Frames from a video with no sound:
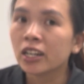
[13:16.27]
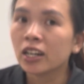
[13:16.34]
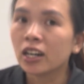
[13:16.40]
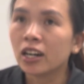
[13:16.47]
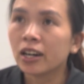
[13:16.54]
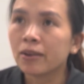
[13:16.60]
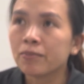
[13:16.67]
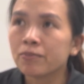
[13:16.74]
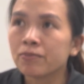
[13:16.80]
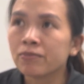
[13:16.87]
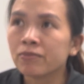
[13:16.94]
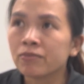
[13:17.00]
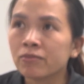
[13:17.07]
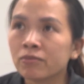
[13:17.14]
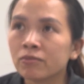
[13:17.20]

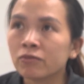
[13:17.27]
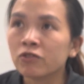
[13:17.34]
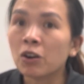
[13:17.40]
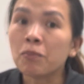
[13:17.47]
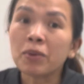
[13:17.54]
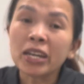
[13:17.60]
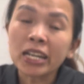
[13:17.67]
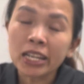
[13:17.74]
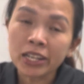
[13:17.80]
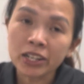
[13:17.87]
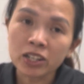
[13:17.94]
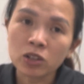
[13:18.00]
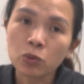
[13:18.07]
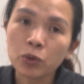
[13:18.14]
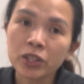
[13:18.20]

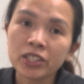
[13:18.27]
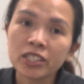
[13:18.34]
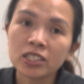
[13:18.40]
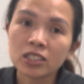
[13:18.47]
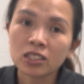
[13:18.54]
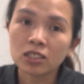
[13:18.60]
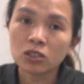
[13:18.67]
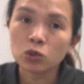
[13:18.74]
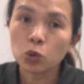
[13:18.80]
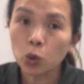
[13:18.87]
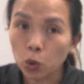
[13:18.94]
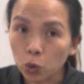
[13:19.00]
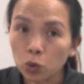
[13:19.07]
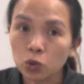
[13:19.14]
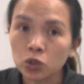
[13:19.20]
familiar with the
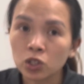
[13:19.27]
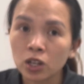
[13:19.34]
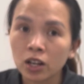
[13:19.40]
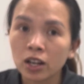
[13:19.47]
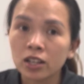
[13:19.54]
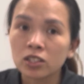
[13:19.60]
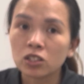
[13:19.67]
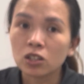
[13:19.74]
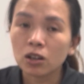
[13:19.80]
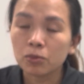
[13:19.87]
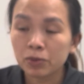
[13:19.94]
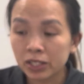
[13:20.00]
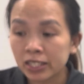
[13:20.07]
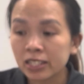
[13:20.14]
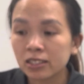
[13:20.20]
tools. So
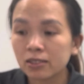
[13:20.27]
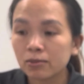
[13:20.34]
they